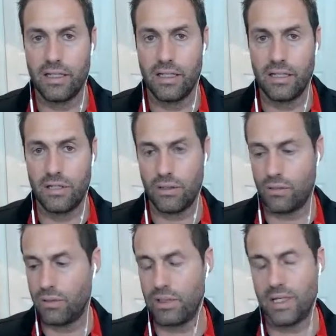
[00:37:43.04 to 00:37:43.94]

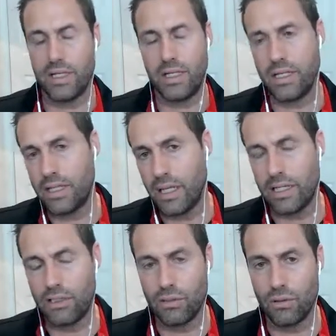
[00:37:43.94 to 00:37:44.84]
So
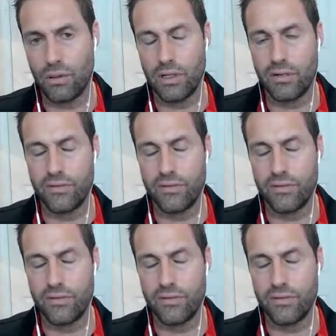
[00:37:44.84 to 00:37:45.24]
it's sort of,